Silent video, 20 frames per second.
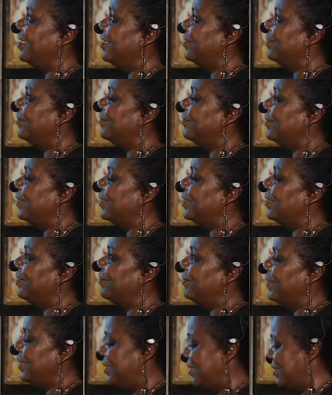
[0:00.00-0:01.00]
of with,
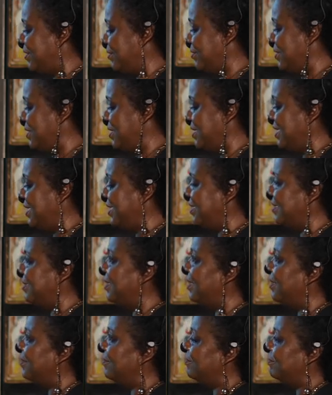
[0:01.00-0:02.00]
with the cuisine
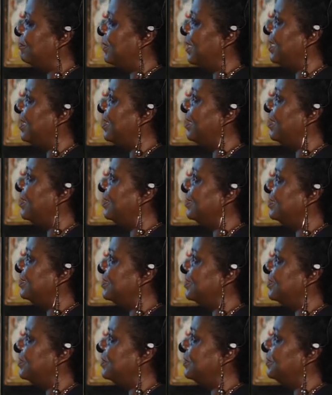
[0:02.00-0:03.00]
of my aunt.
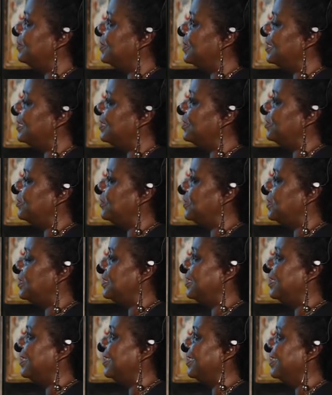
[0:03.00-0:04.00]
So it was
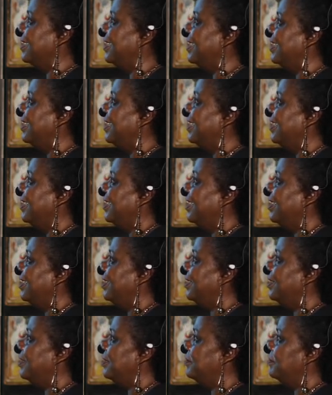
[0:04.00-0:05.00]
interesting.
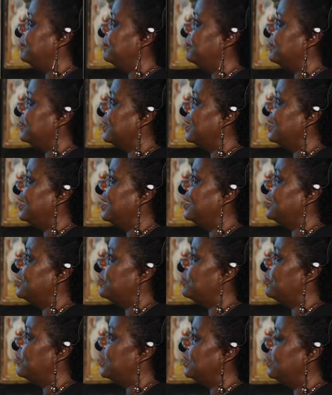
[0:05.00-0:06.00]
Um, and I had
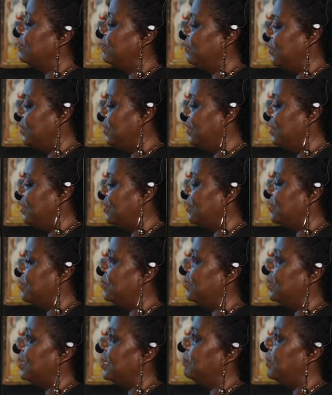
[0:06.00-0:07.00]
some wonderful years
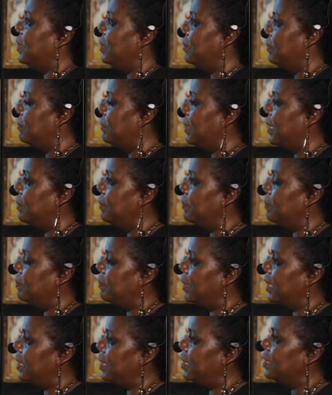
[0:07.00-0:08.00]
growing up here with my,
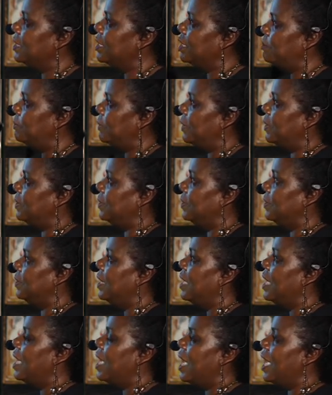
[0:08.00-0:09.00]
my youngest brother.
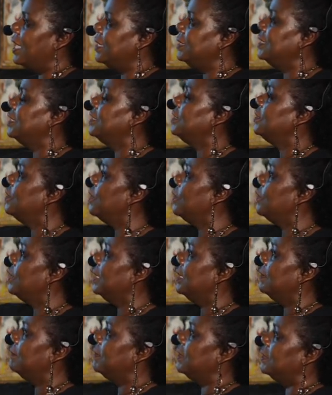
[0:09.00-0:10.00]
I didn't know
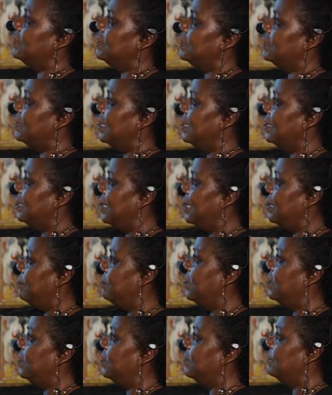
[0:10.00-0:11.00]
him until I came
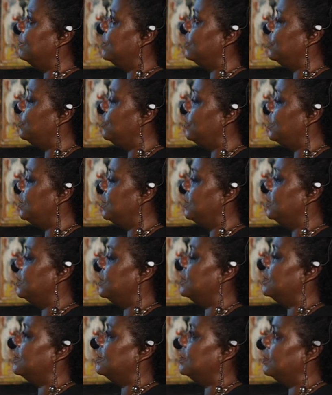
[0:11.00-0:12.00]
here for two years
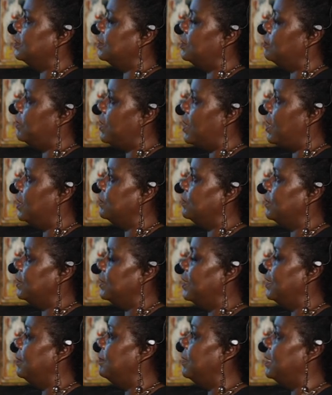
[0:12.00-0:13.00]
to, to bond with
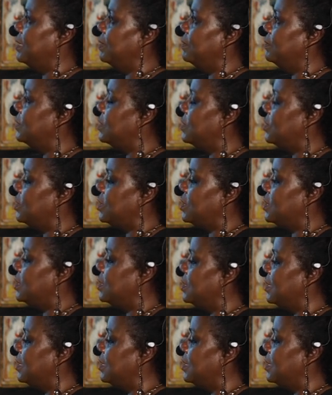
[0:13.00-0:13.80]
him, and it was just